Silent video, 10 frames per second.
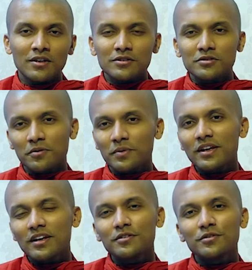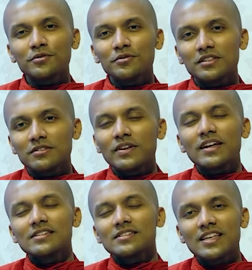So we can do this, we
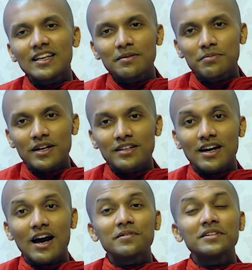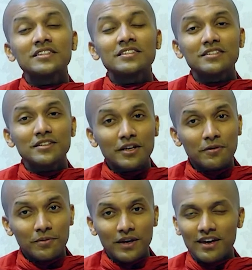can celebrate our
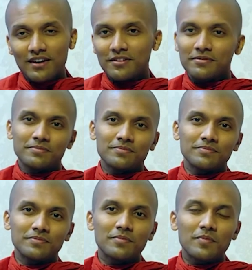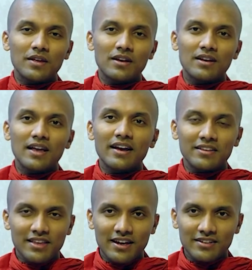New Year like
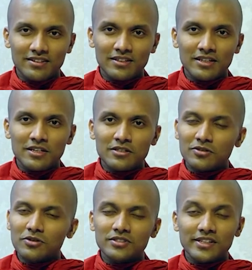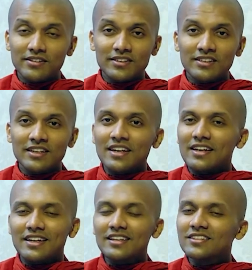that. So children,
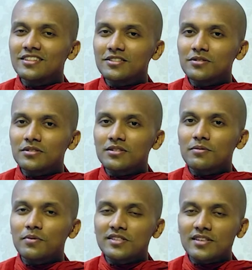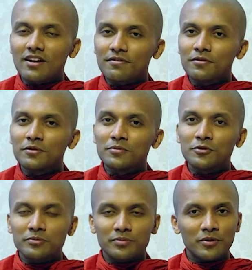in this Vesak full
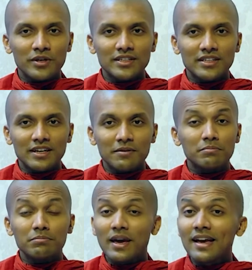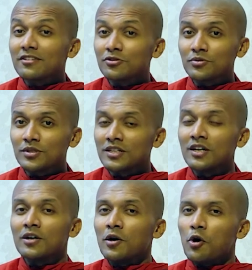moon Poya day, make sure
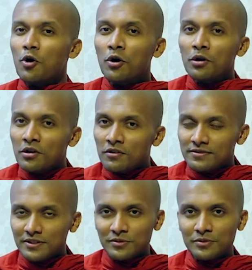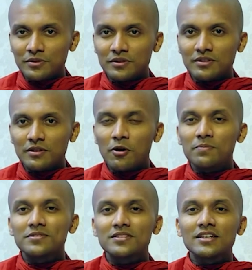all of you
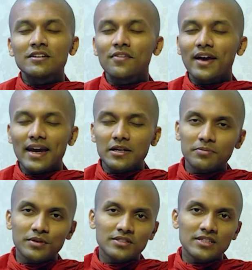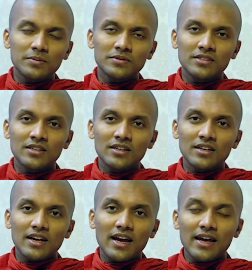observe 8 precepts
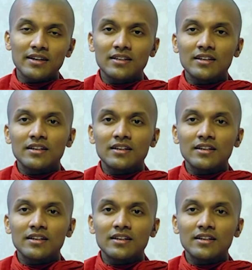and